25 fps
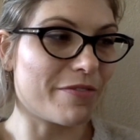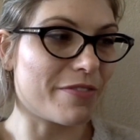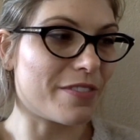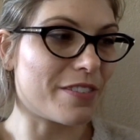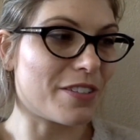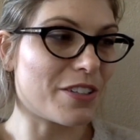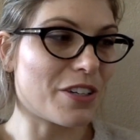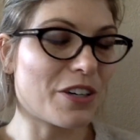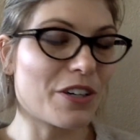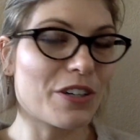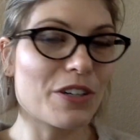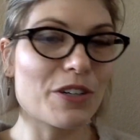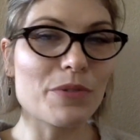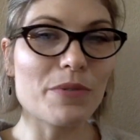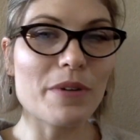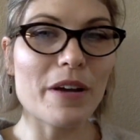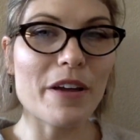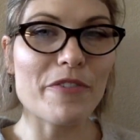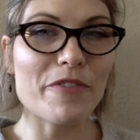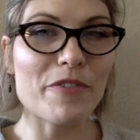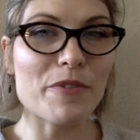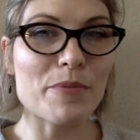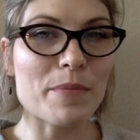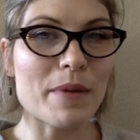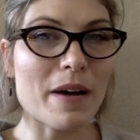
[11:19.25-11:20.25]
turn away
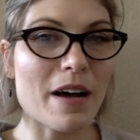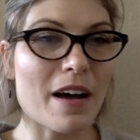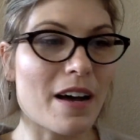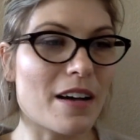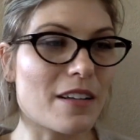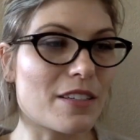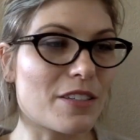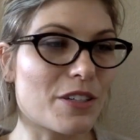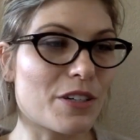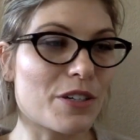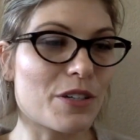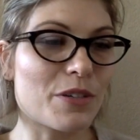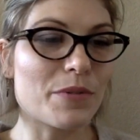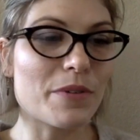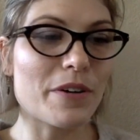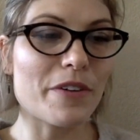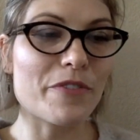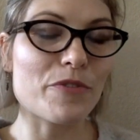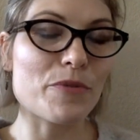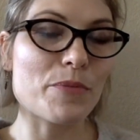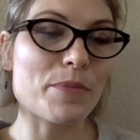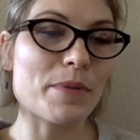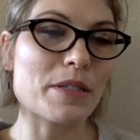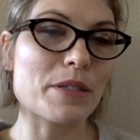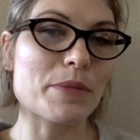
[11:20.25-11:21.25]
from God, turn away
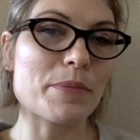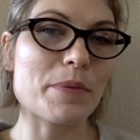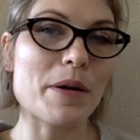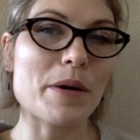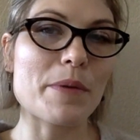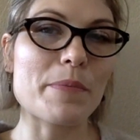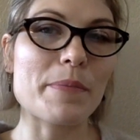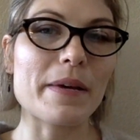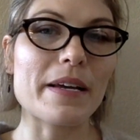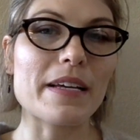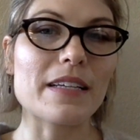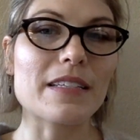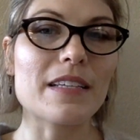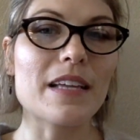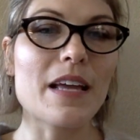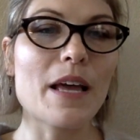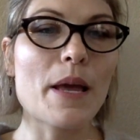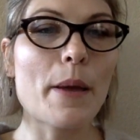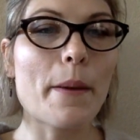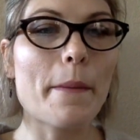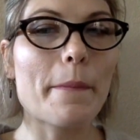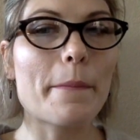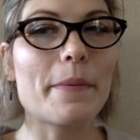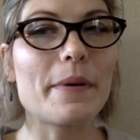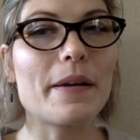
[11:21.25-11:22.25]
from his purpose.
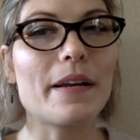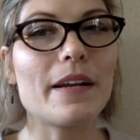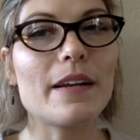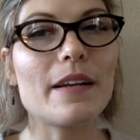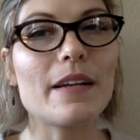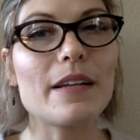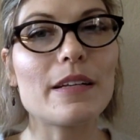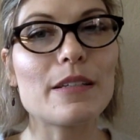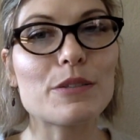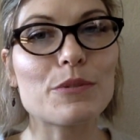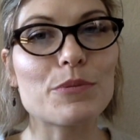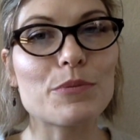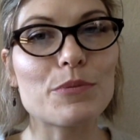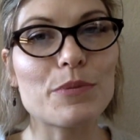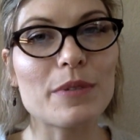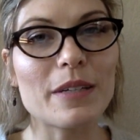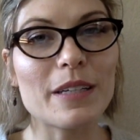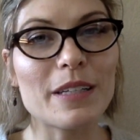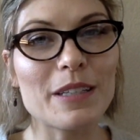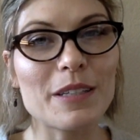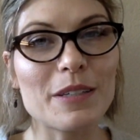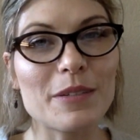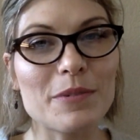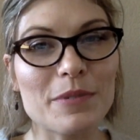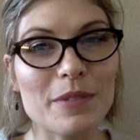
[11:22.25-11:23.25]
But it is
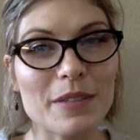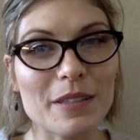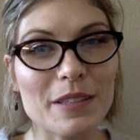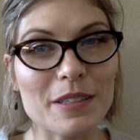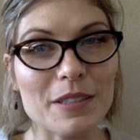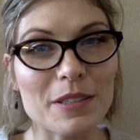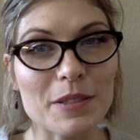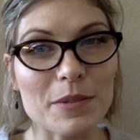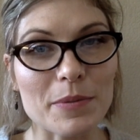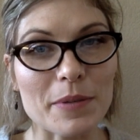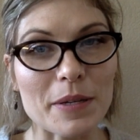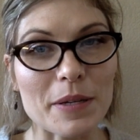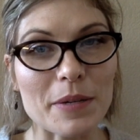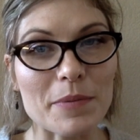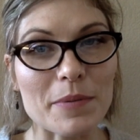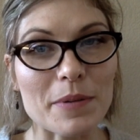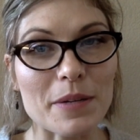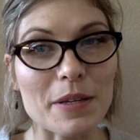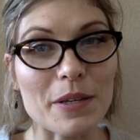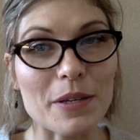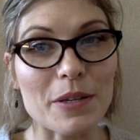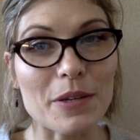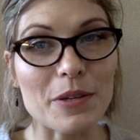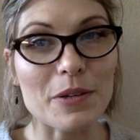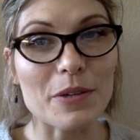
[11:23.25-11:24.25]
really, really sweet
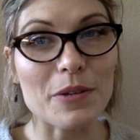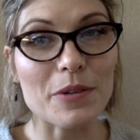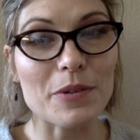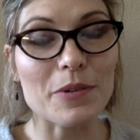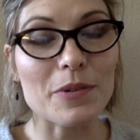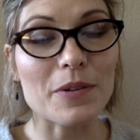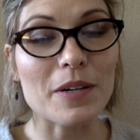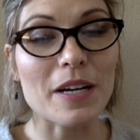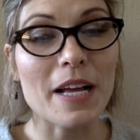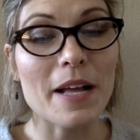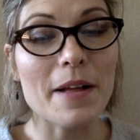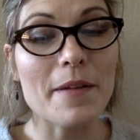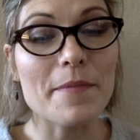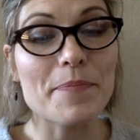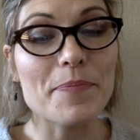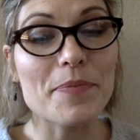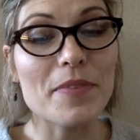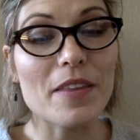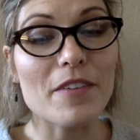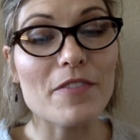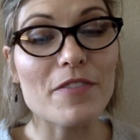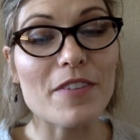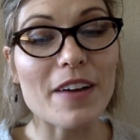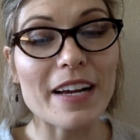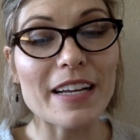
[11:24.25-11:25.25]
when you
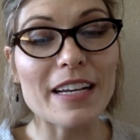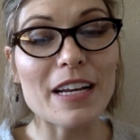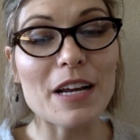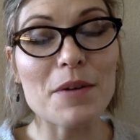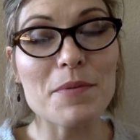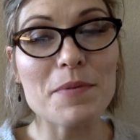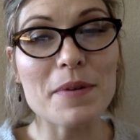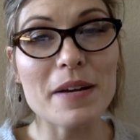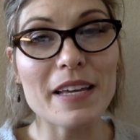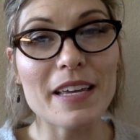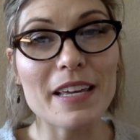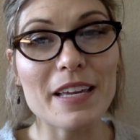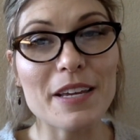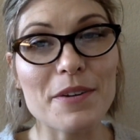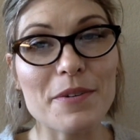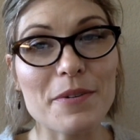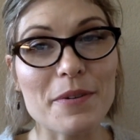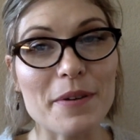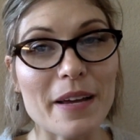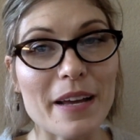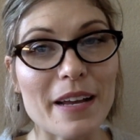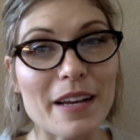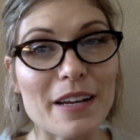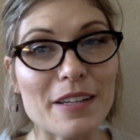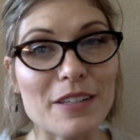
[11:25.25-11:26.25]
find out what he
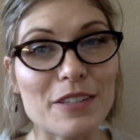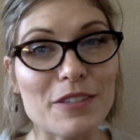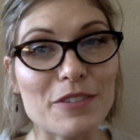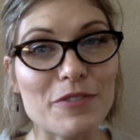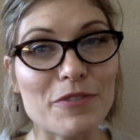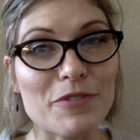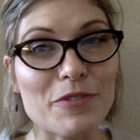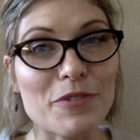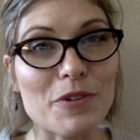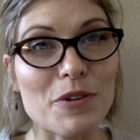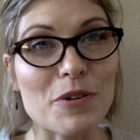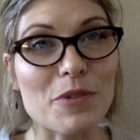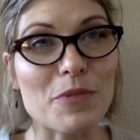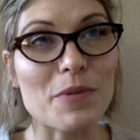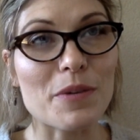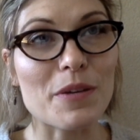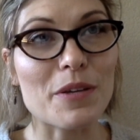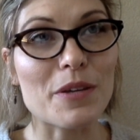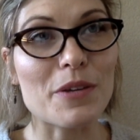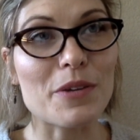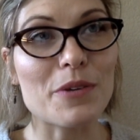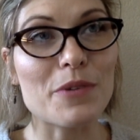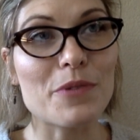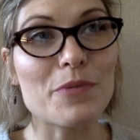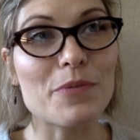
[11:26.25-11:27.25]
created you for,
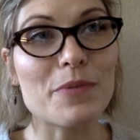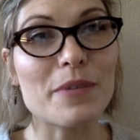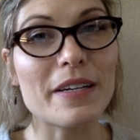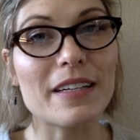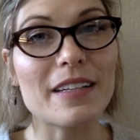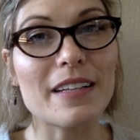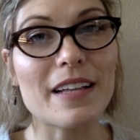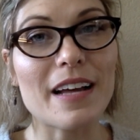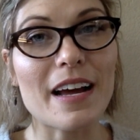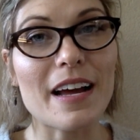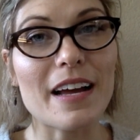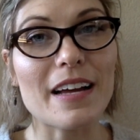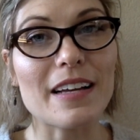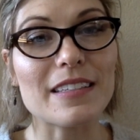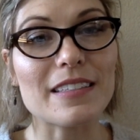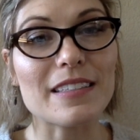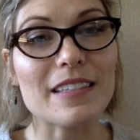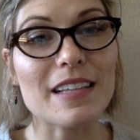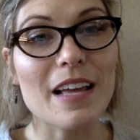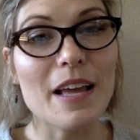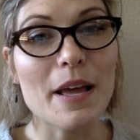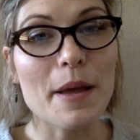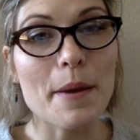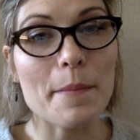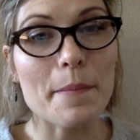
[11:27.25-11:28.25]
when you realize
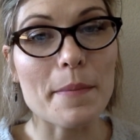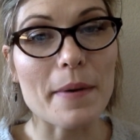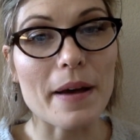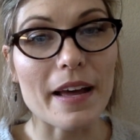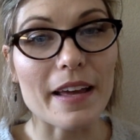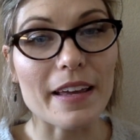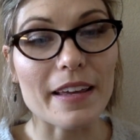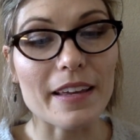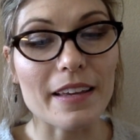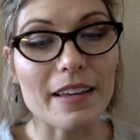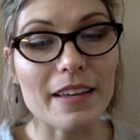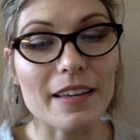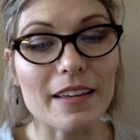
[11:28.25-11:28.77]
by